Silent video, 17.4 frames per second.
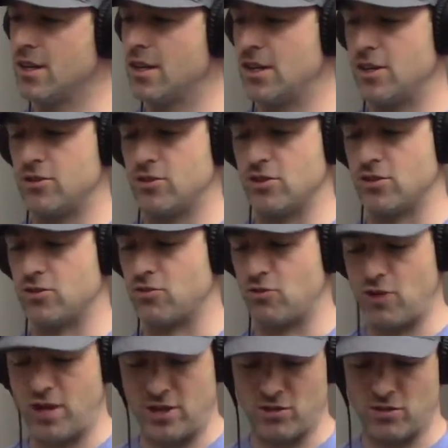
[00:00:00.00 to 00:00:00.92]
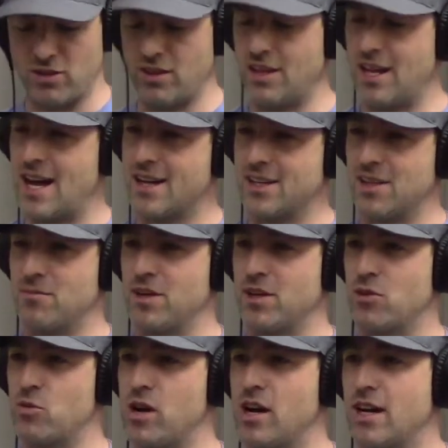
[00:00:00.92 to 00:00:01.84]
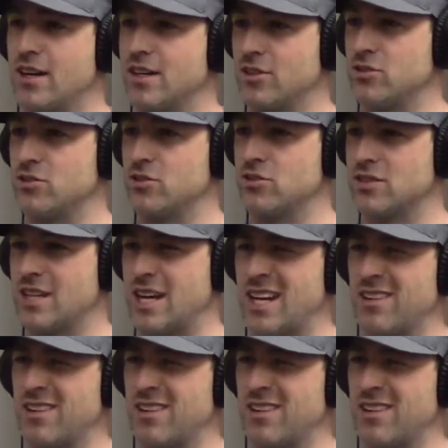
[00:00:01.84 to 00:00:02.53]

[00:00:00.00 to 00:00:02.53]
Just try to lock in my quad because it was kind of